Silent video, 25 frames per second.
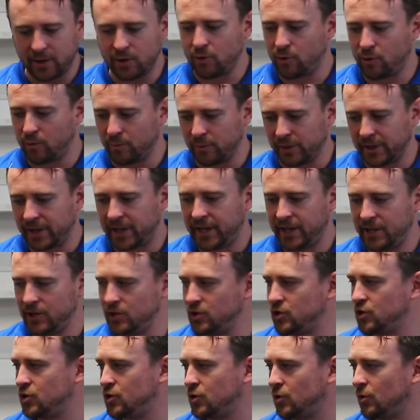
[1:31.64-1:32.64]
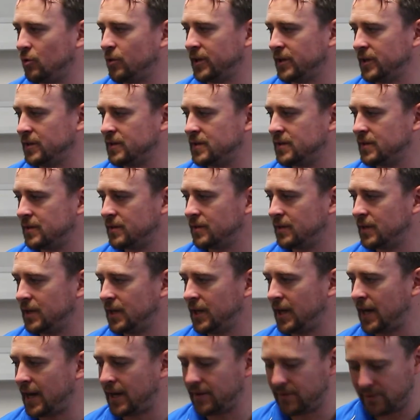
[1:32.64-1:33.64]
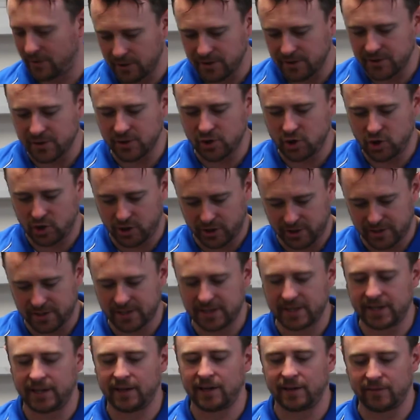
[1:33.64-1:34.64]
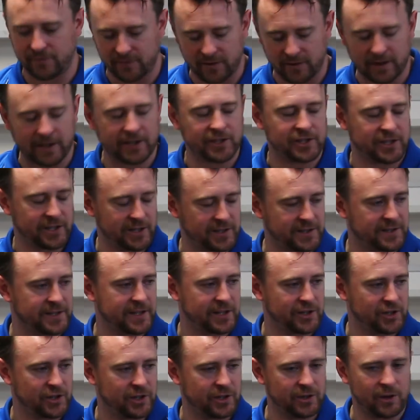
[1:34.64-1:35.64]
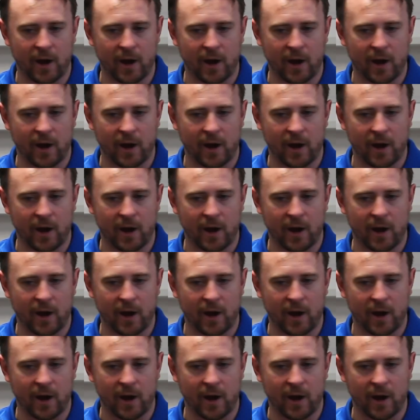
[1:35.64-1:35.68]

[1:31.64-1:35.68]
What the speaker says: a normal hinge joint, yeah, it doesn't just deal in flexion extension,